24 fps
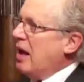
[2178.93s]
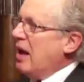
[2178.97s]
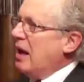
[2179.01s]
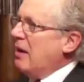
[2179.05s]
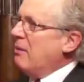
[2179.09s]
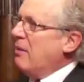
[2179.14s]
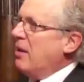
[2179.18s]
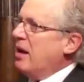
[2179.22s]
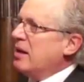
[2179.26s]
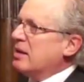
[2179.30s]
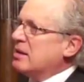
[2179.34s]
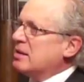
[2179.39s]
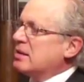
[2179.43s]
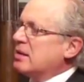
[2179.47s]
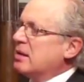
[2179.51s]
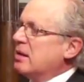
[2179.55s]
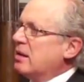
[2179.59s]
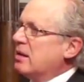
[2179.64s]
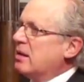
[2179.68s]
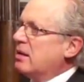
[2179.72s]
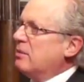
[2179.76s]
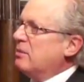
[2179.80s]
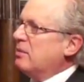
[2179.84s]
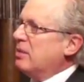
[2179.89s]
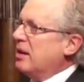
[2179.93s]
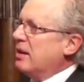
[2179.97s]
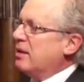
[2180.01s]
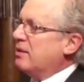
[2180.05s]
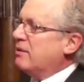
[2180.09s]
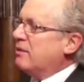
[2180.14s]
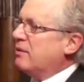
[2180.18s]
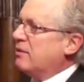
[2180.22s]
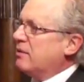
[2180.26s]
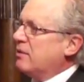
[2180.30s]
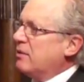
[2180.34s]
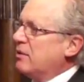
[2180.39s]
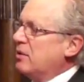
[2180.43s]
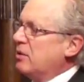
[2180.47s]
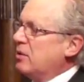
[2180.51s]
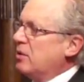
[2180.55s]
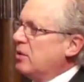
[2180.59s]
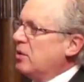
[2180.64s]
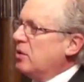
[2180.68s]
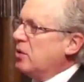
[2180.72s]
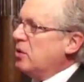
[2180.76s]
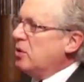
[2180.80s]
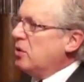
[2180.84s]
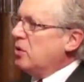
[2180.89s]
I'm asking about
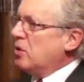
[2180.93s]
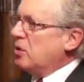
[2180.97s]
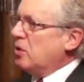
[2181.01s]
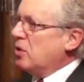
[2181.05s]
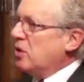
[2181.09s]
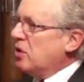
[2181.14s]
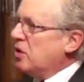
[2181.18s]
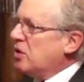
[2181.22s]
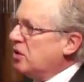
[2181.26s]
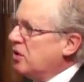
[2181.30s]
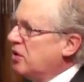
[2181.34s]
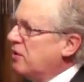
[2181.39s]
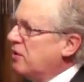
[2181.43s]
a